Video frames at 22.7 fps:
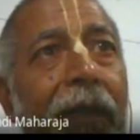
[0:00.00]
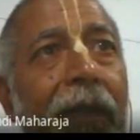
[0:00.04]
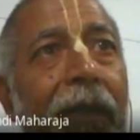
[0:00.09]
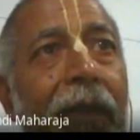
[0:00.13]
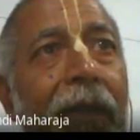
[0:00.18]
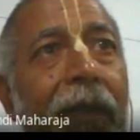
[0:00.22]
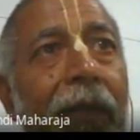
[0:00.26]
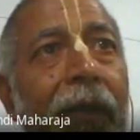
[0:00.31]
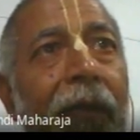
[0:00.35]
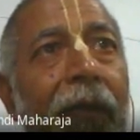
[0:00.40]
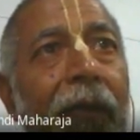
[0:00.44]

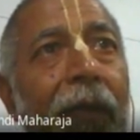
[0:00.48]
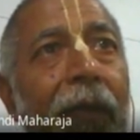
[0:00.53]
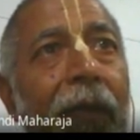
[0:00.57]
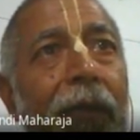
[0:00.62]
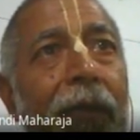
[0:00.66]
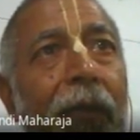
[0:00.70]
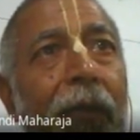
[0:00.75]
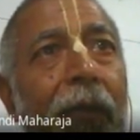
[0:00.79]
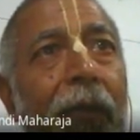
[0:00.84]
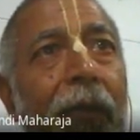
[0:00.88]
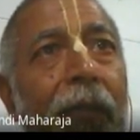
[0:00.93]
for those
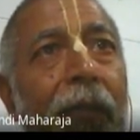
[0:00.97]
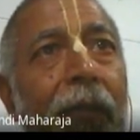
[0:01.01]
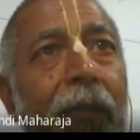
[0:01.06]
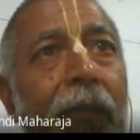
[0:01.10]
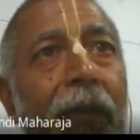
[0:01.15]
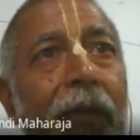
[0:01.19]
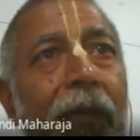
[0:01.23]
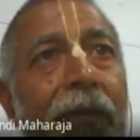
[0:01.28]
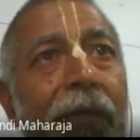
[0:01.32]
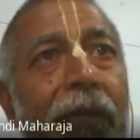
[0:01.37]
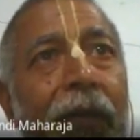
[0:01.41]
who are
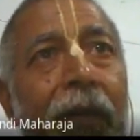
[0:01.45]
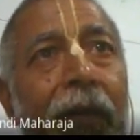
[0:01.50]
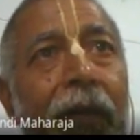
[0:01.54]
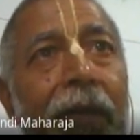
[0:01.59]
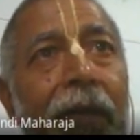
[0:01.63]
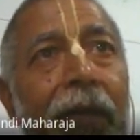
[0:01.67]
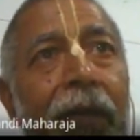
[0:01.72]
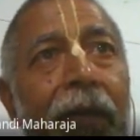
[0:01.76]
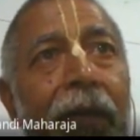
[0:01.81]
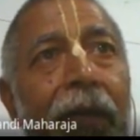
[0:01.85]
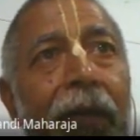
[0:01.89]

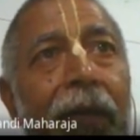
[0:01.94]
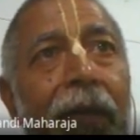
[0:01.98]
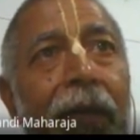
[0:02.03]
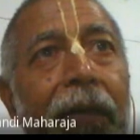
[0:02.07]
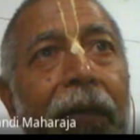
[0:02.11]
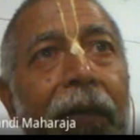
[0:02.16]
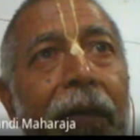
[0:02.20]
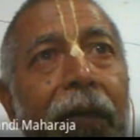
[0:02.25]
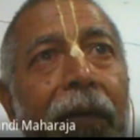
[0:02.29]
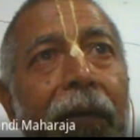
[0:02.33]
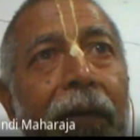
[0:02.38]
surrendered
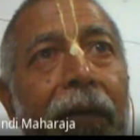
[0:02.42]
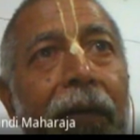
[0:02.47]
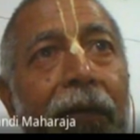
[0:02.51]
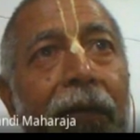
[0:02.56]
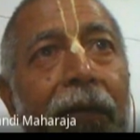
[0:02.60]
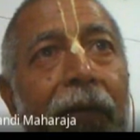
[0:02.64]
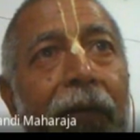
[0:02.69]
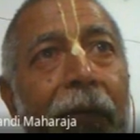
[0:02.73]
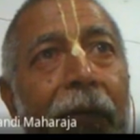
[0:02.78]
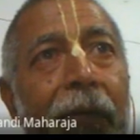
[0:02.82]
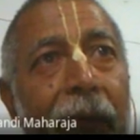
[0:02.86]
unto you.